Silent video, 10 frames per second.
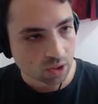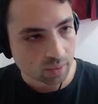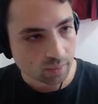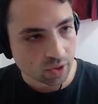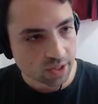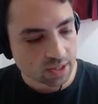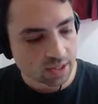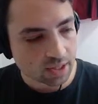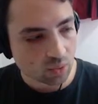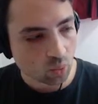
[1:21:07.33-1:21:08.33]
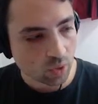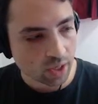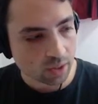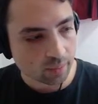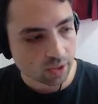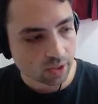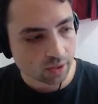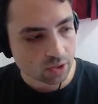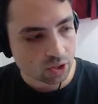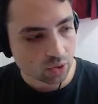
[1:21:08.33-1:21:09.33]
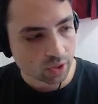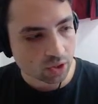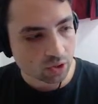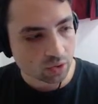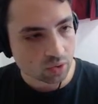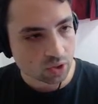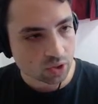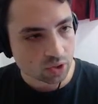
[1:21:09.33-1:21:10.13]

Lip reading: But this is like way up there. So it goes...